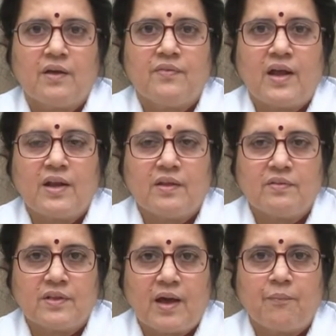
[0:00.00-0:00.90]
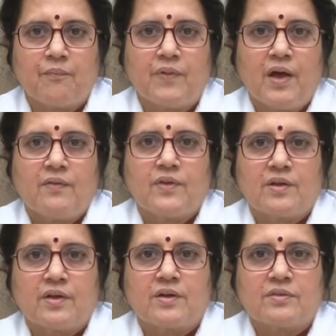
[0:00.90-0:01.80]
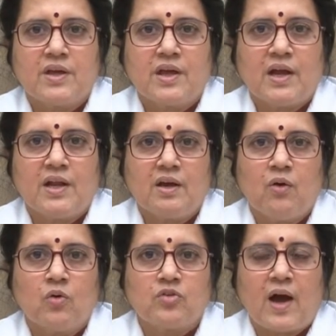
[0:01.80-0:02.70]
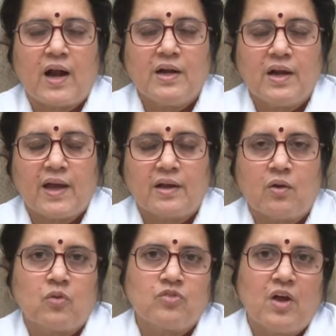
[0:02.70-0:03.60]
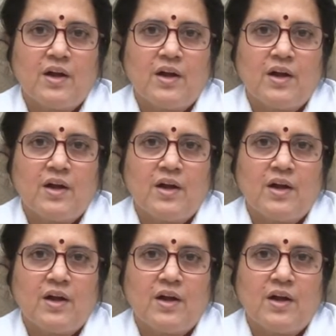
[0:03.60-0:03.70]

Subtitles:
then in them the CKD goes undiagnosed